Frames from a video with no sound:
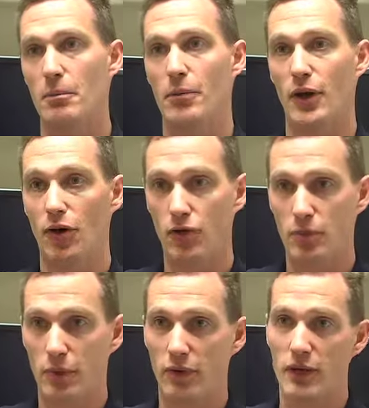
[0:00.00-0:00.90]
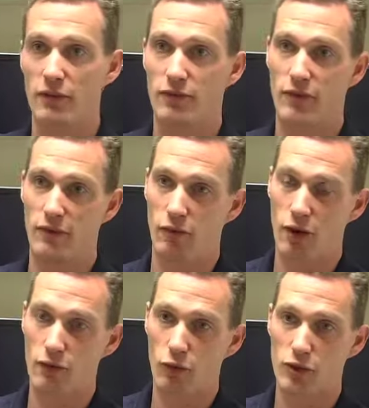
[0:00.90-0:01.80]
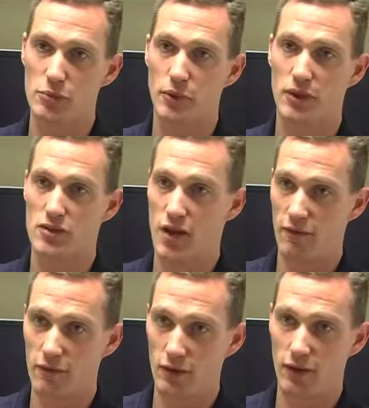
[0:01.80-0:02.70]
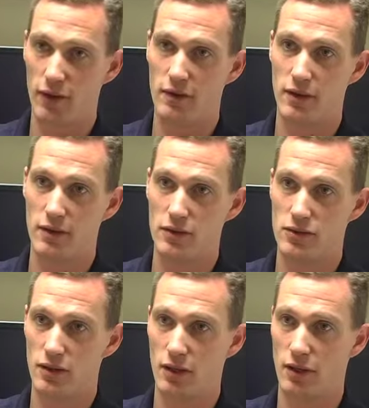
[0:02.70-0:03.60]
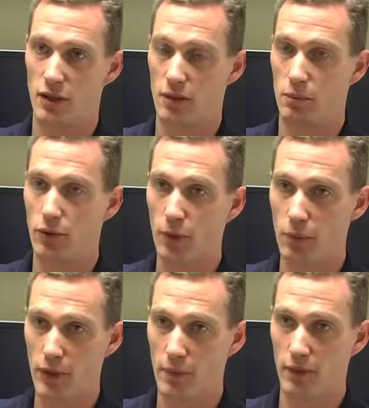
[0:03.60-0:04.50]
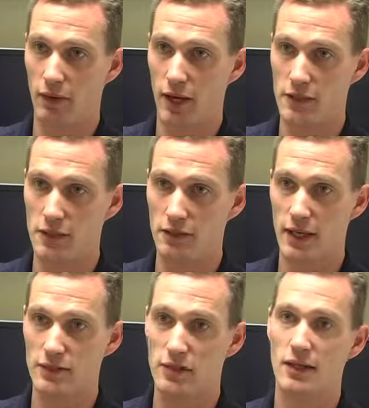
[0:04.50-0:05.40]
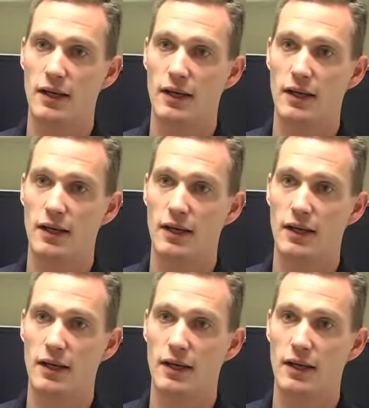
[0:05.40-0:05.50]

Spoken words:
But ultimately, if law enforcement does not feel that it is an appropriate mental hygiene arrest,